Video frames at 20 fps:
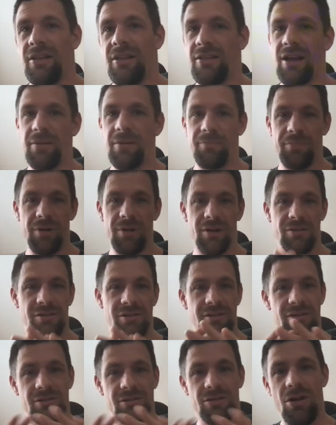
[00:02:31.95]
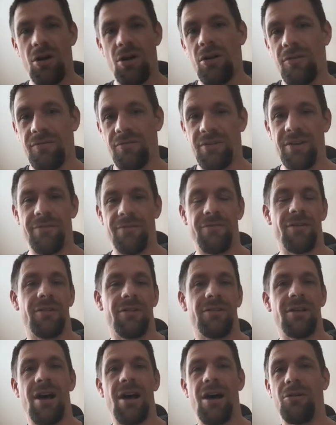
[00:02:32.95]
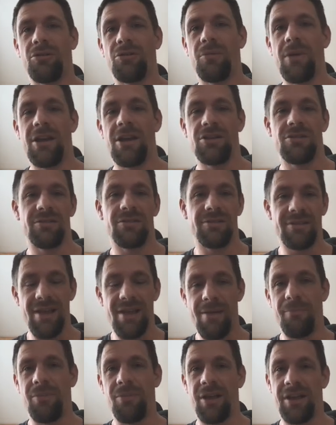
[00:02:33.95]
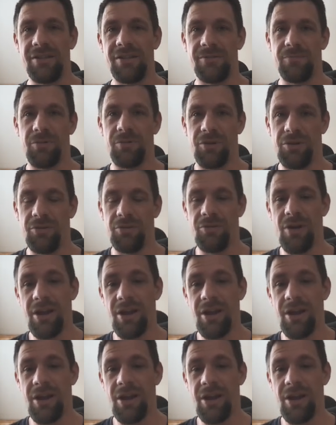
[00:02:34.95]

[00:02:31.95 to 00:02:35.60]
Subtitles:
that builds a lot of different automation templates for you,